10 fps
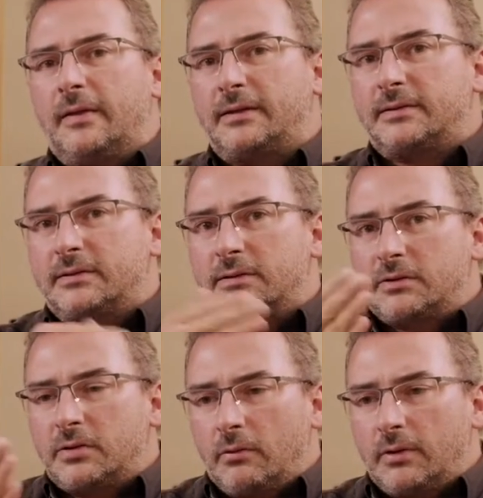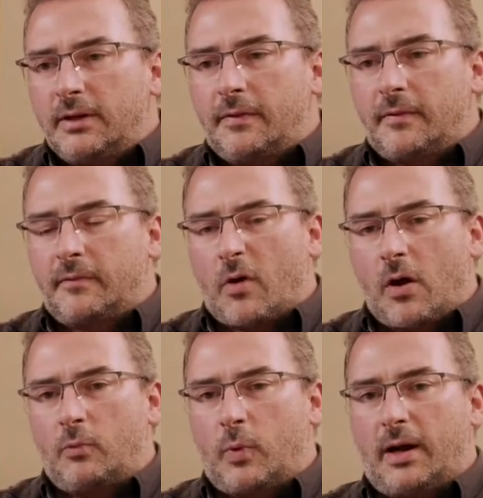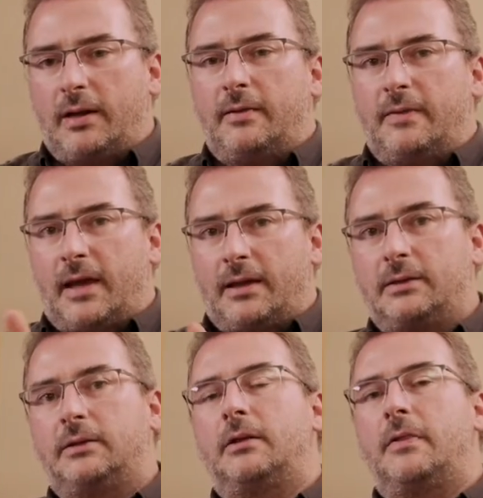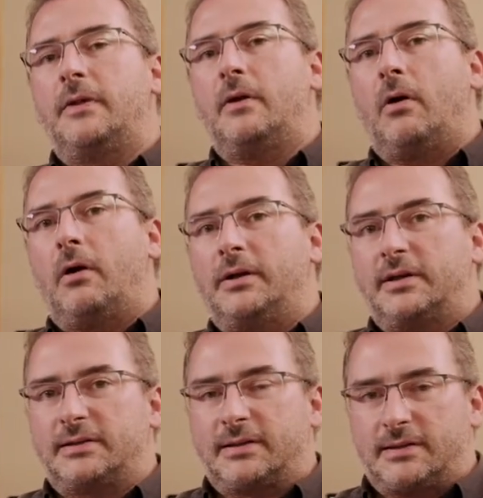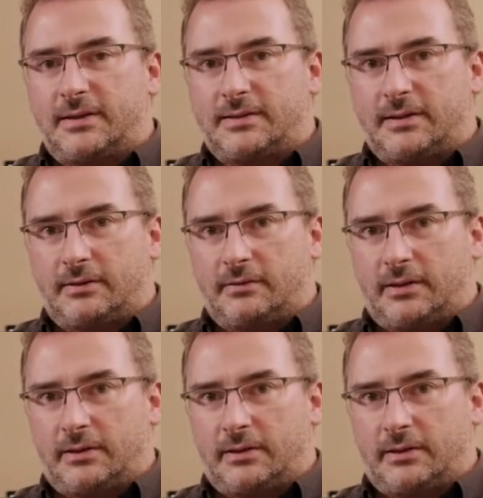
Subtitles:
That's totally the wrong way than the audience is listening to